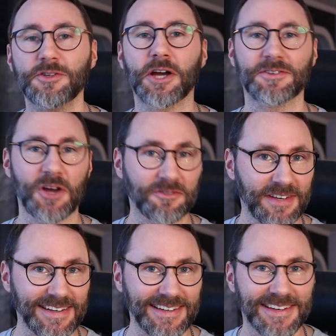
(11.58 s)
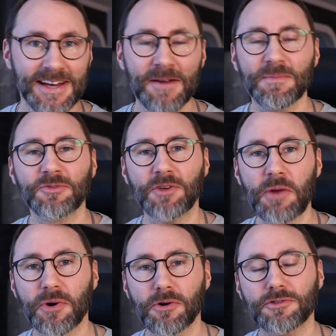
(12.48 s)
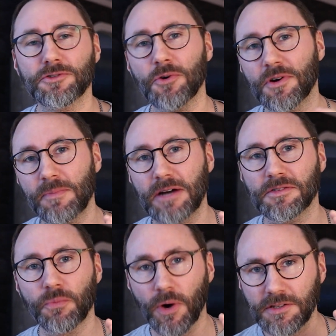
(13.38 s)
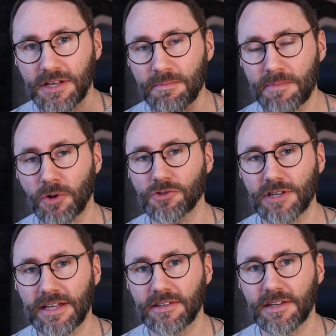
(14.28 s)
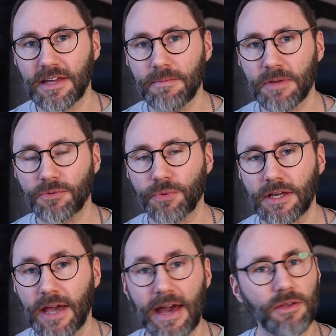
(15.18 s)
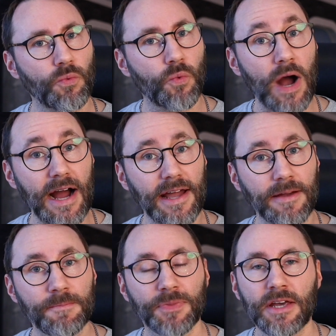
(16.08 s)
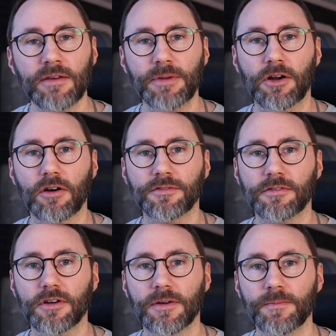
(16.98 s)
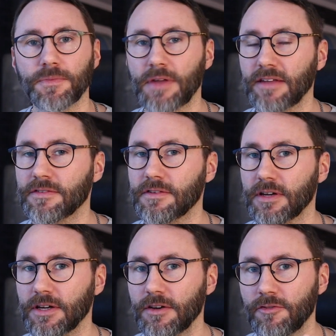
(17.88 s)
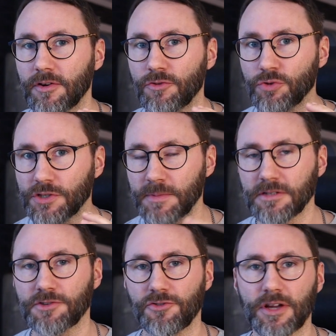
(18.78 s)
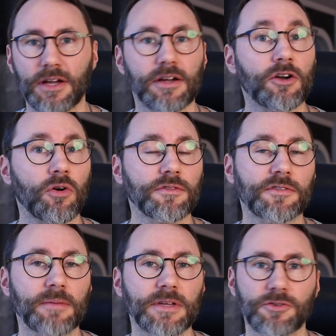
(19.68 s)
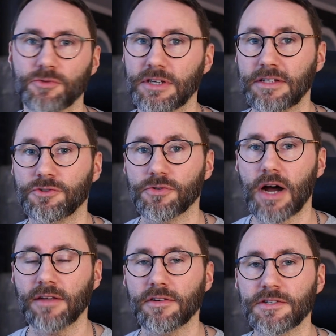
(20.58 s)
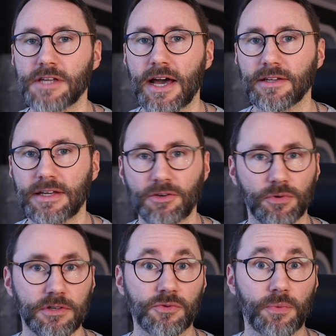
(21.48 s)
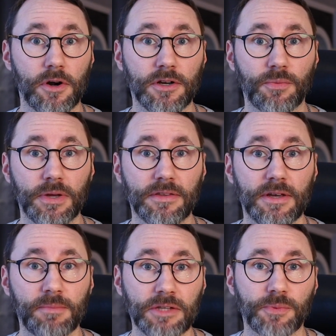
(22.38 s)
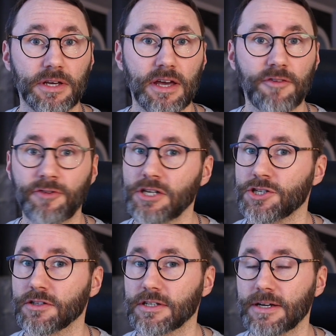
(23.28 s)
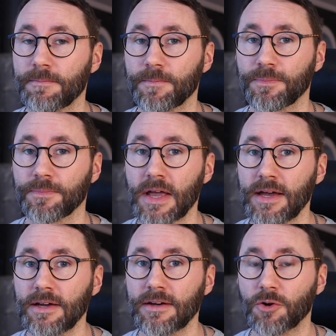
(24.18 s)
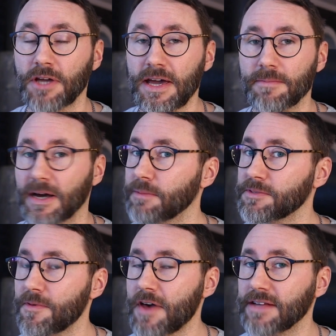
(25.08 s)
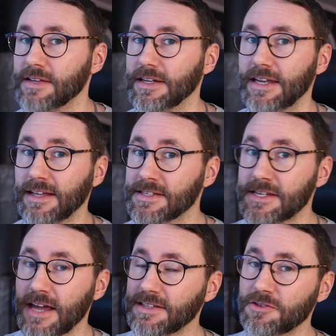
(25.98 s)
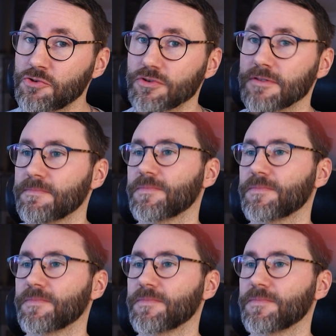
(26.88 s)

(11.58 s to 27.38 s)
Just kidding. Today we're going to talk about what can be modulated in Bitwig and why. Because um, that's the rudimentary concept that you need to understand in order to work with uh, Bitwig efficiently. Okay, my name is Matthias and let's take the tour.